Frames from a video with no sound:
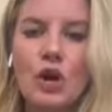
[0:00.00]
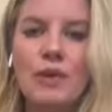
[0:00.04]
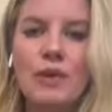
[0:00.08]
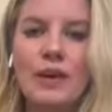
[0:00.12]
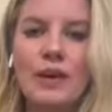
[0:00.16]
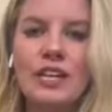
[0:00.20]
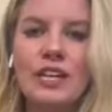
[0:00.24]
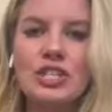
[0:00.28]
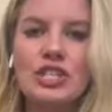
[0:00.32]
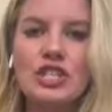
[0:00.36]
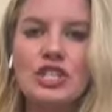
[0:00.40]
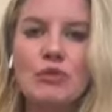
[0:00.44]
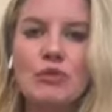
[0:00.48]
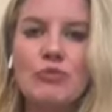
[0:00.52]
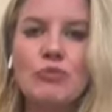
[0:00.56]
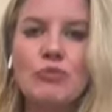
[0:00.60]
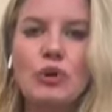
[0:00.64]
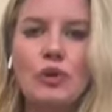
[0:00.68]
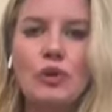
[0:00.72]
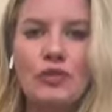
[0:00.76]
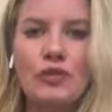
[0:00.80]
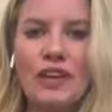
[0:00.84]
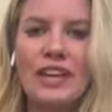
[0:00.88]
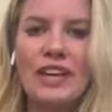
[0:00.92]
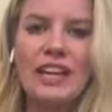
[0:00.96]
so because you're
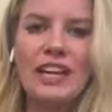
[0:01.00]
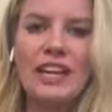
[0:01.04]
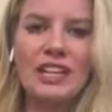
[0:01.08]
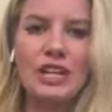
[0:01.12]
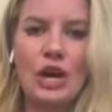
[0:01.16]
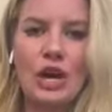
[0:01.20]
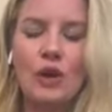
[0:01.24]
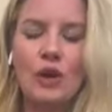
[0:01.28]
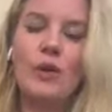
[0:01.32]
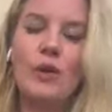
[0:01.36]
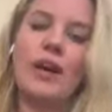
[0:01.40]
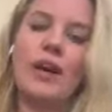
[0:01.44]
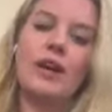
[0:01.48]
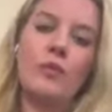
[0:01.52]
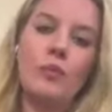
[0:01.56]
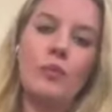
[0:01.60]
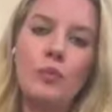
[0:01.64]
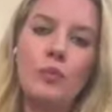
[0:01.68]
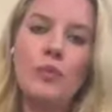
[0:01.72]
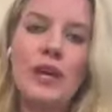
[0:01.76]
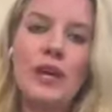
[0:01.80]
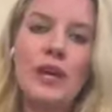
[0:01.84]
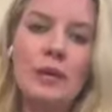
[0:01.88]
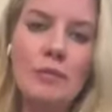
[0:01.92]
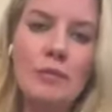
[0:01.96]
moving and yet like
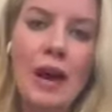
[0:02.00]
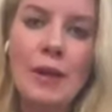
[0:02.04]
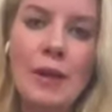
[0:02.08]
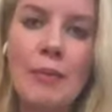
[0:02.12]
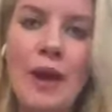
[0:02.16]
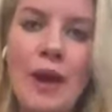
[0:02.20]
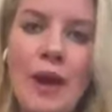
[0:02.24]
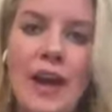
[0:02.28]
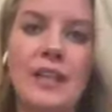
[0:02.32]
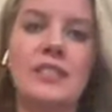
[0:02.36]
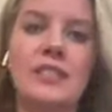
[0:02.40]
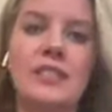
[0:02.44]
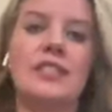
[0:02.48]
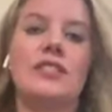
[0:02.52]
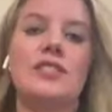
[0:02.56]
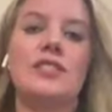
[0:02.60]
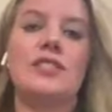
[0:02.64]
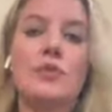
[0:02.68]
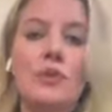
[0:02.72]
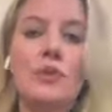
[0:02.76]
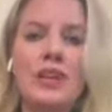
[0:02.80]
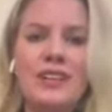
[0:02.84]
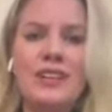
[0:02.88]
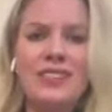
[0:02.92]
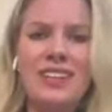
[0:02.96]
in my practice
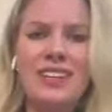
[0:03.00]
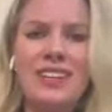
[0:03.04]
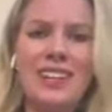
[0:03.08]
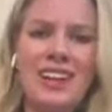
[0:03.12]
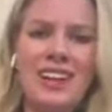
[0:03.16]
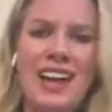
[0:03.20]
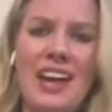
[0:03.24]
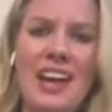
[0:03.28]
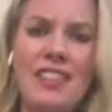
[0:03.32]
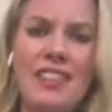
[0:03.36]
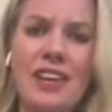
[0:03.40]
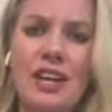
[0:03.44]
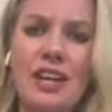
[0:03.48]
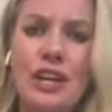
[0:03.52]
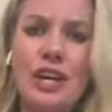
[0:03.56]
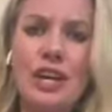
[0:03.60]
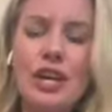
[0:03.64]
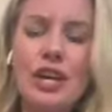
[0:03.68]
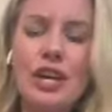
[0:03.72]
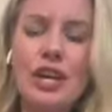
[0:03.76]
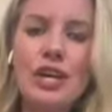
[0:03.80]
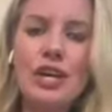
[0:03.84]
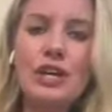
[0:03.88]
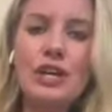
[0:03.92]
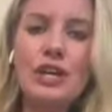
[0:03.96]
or even in that, like
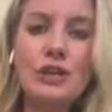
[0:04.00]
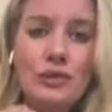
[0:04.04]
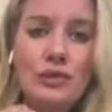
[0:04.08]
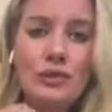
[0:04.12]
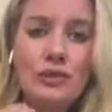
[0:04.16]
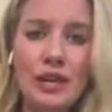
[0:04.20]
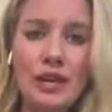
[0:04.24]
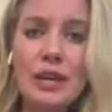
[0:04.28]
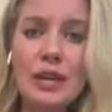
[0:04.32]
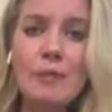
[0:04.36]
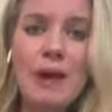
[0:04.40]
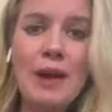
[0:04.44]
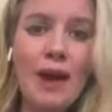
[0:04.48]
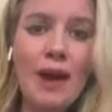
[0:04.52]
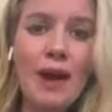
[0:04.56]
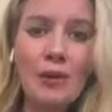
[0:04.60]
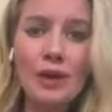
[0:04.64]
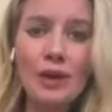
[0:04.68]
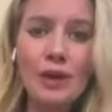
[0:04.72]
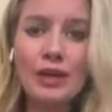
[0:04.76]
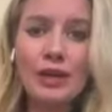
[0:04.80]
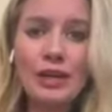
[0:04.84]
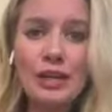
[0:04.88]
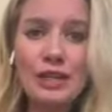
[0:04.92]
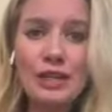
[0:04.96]
you think about
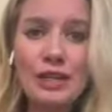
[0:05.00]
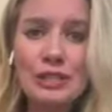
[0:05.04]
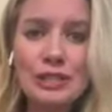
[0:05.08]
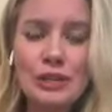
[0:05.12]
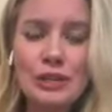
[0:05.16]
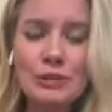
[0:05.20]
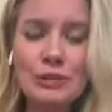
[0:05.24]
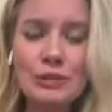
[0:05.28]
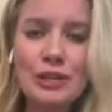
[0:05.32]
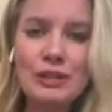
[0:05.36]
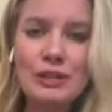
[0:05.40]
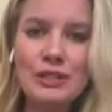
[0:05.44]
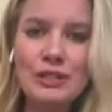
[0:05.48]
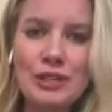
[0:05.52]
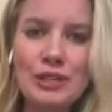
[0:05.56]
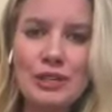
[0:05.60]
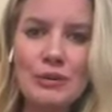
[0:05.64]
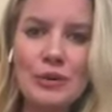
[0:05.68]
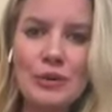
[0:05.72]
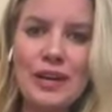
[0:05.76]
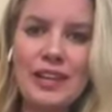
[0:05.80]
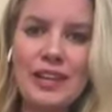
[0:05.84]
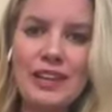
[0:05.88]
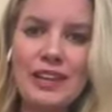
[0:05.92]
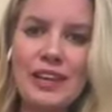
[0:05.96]
what you're going to do and you
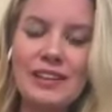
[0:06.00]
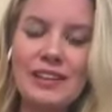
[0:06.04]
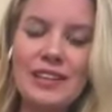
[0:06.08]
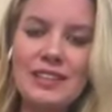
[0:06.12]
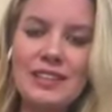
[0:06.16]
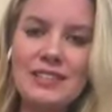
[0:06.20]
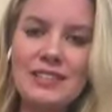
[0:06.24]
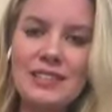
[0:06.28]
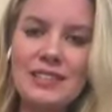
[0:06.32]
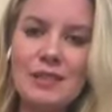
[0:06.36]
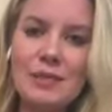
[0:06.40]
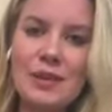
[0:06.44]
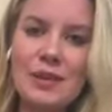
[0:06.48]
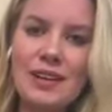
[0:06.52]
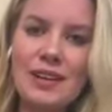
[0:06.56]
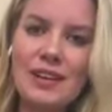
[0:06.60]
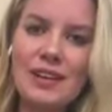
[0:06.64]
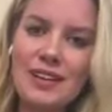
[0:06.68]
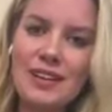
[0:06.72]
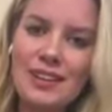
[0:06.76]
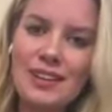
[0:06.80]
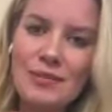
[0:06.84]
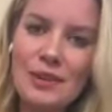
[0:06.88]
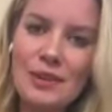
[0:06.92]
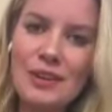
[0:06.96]
do it. Like that's, I mean,
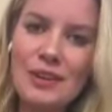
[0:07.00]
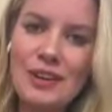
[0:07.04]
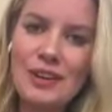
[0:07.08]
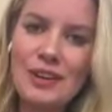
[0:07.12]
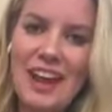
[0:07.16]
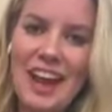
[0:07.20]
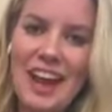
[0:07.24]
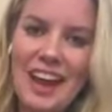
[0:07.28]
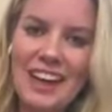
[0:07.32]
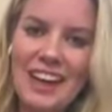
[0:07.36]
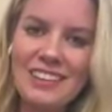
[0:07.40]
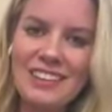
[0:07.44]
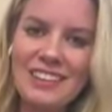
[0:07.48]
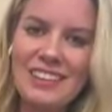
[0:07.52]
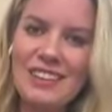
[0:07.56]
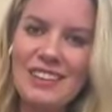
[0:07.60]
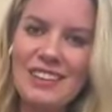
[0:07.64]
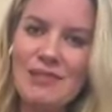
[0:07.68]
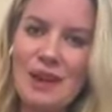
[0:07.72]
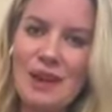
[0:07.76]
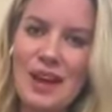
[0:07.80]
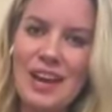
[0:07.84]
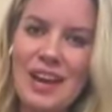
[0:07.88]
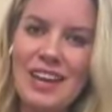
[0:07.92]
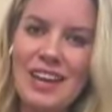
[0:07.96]
when you're an athlete,
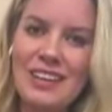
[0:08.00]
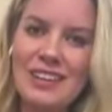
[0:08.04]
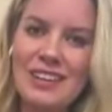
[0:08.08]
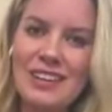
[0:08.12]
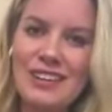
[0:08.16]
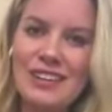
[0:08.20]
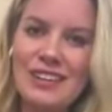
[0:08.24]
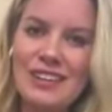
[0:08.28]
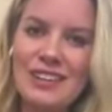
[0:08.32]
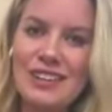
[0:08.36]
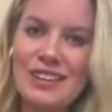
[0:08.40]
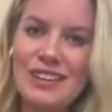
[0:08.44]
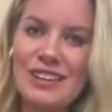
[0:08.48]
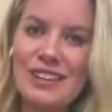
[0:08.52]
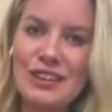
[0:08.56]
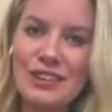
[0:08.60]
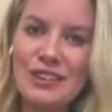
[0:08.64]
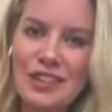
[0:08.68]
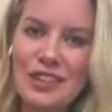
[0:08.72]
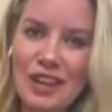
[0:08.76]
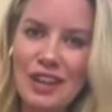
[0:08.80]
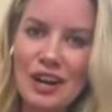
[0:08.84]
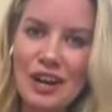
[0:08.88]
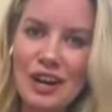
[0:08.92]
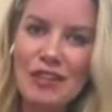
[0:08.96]
right? You're
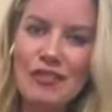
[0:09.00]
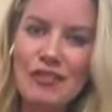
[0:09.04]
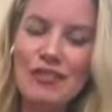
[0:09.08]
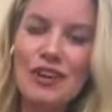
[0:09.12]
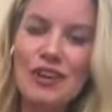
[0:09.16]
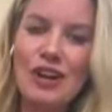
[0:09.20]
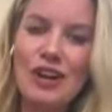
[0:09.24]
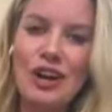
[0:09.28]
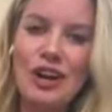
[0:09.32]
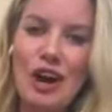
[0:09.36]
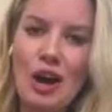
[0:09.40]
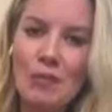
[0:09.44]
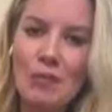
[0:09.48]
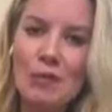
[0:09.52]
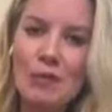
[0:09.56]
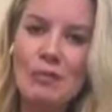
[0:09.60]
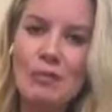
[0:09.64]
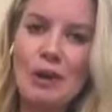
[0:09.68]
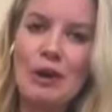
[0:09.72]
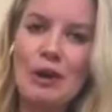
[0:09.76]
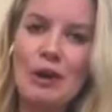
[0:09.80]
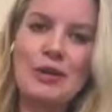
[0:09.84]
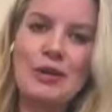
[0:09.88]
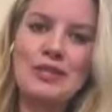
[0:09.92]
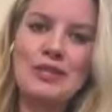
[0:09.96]
there for a common
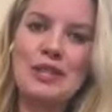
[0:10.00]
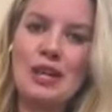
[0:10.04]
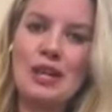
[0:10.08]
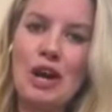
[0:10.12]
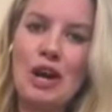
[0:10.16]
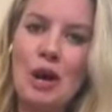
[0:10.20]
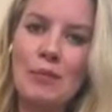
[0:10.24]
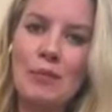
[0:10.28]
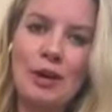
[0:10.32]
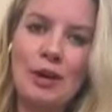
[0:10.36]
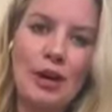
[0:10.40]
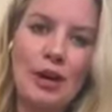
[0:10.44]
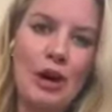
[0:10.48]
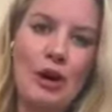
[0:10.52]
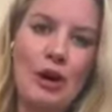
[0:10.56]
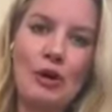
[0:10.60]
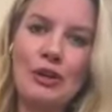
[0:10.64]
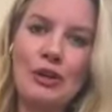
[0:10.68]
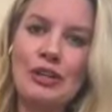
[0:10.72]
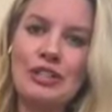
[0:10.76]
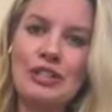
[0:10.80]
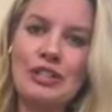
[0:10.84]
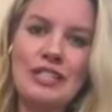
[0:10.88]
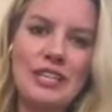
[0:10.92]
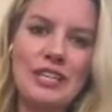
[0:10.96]
purpose, a common goal.
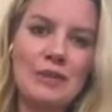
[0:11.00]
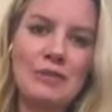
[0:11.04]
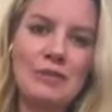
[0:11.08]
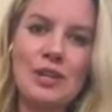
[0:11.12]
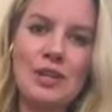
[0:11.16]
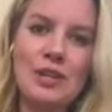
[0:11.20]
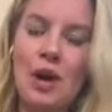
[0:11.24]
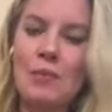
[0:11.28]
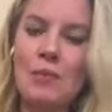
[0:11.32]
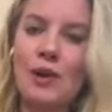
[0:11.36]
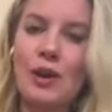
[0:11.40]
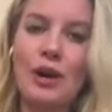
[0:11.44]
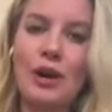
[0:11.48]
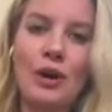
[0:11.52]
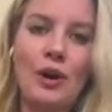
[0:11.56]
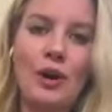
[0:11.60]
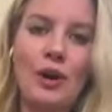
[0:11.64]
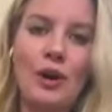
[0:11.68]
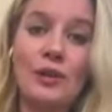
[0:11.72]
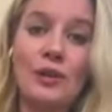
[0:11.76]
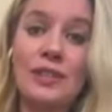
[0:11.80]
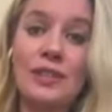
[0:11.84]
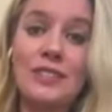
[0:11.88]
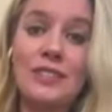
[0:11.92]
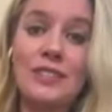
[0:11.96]
Your team's common
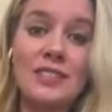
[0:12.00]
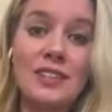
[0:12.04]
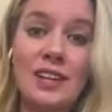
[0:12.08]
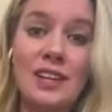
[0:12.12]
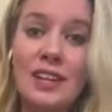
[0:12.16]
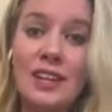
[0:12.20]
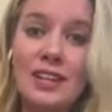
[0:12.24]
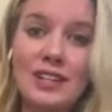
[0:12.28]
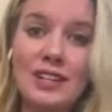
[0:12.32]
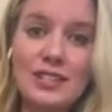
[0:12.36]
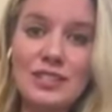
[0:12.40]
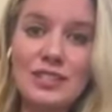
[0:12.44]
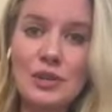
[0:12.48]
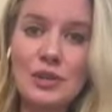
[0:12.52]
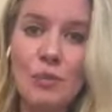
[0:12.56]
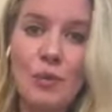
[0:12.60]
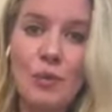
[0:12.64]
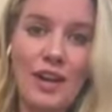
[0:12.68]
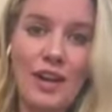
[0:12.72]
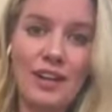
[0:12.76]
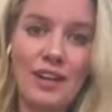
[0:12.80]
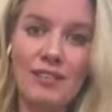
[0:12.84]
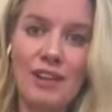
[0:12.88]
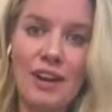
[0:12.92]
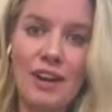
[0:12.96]
goal is to
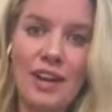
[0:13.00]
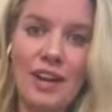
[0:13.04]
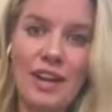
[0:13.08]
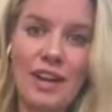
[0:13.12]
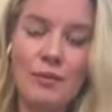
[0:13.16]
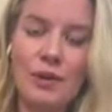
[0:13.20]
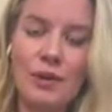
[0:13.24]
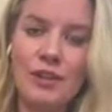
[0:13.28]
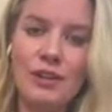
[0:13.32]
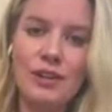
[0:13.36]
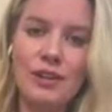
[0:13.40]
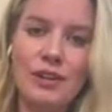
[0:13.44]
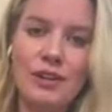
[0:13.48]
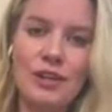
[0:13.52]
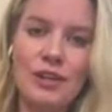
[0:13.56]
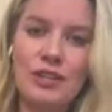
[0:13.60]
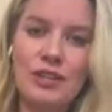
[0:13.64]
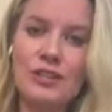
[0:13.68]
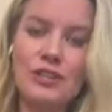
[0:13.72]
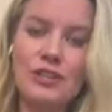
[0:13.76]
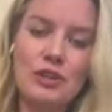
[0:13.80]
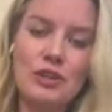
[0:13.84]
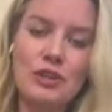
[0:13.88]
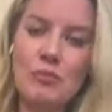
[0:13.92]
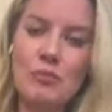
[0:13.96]
win, right? Whether
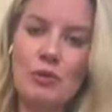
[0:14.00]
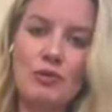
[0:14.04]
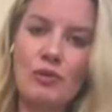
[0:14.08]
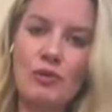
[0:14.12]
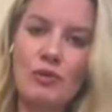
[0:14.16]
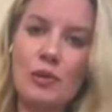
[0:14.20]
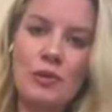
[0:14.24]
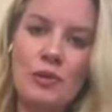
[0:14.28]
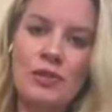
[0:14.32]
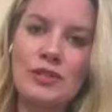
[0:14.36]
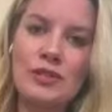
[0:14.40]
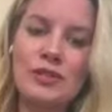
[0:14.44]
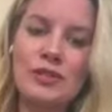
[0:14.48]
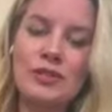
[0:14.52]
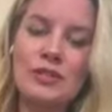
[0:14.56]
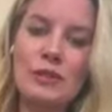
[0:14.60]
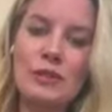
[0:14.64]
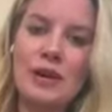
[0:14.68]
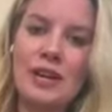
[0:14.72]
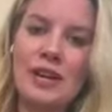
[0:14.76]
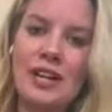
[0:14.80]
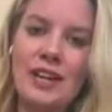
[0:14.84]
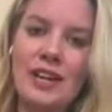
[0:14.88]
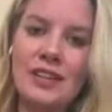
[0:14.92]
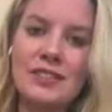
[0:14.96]
it's your performance or
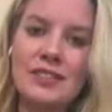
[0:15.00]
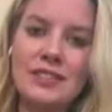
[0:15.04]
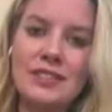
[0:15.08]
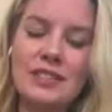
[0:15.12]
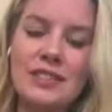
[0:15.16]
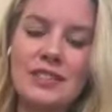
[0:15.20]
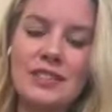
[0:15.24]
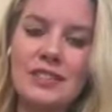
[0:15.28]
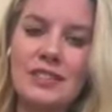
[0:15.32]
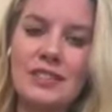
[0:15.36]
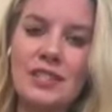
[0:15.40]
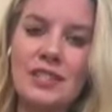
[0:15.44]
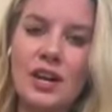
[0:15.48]
somebody else's.